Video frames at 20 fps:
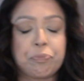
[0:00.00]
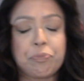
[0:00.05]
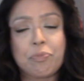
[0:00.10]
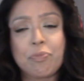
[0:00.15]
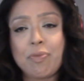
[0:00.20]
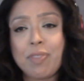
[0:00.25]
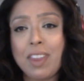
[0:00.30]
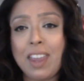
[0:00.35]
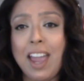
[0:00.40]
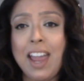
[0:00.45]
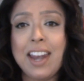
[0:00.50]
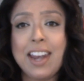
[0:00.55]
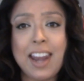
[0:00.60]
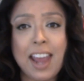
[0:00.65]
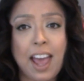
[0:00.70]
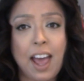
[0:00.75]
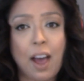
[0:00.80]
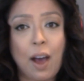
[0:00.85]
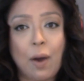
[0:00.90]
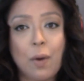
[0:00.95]
And
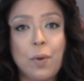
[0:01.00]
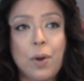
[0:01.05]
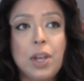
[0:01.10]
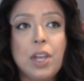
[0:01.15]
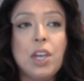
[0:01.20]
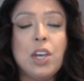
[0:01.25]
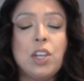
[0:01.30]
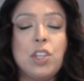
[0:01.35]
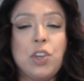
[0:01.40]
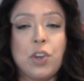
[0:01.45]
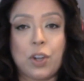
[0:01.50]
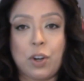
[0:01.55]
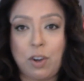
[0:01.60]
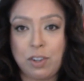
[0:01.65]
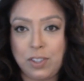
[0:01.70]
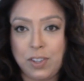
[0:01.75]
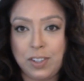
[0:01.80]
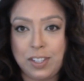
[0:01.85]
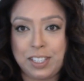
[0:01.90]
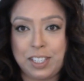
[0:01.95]
now, you can also
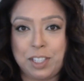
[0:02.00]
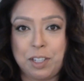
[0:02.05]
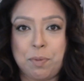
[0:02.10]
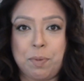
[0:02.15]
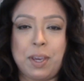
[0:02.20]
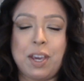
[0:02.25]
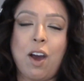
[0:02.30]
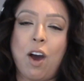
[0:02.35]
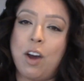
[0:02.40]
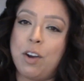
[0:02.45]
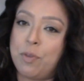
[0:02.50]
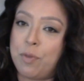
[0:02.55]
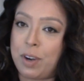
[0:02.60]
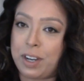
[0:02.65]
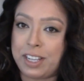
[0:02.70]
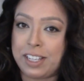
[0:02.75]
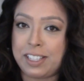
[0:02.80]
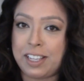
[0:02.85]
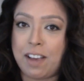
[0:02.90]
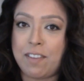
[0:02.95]
listen to me on
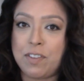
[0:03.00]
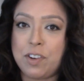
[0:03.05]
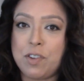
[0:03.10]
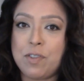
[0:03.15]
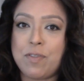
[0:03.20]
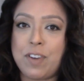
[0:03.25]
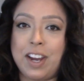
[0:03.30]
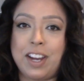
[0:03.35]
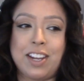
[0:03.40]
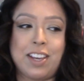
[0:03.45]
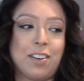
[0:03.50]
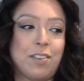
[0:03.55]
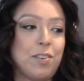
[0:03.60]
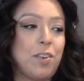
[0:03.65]
Ruckus Avenue Radio